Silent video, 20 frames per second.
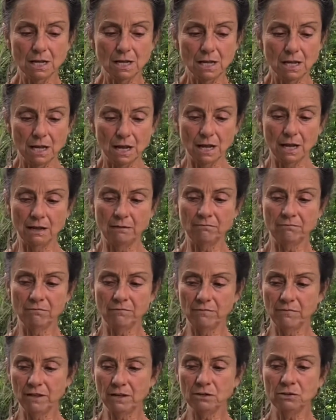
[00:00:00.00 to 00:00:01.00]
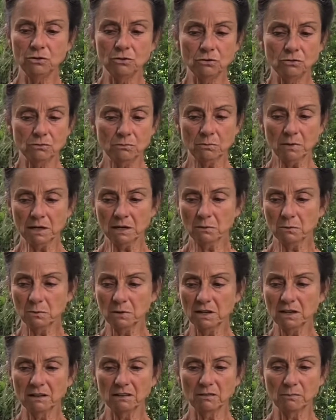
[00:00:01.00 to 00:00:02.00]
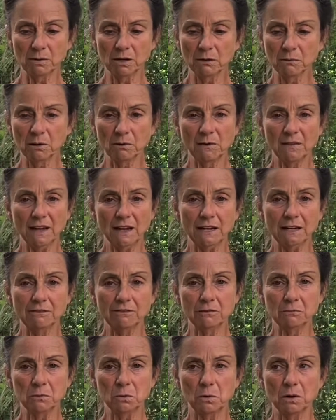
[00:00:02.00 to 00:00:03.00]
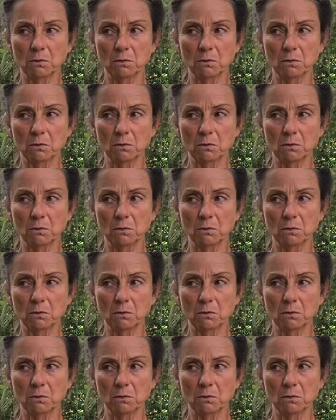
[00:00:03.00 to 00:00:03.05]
And then you might want to experiment with that even more.